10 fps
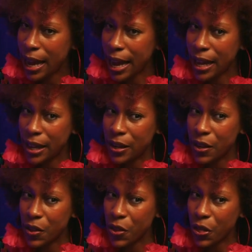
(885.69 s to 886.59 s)

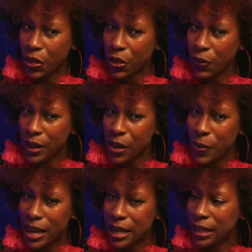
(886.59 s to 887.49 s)
And 3
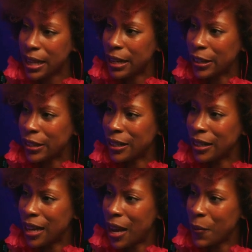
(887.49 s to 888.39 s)
weeks later,
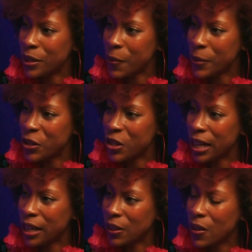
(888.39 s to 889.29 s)
I was in
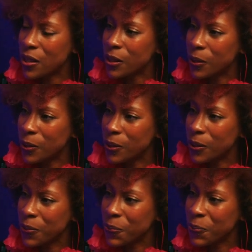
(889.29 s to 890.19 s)
Michigan in law school
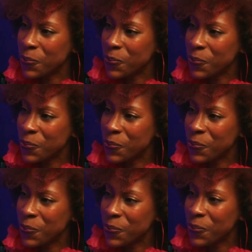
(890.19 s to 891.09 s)

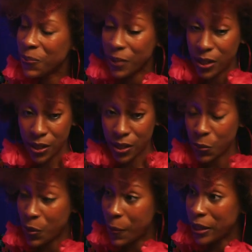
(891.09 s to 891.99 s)
because of this
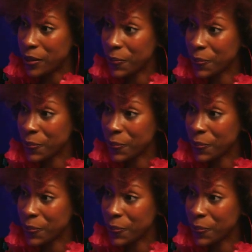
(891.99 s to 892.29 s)
woman.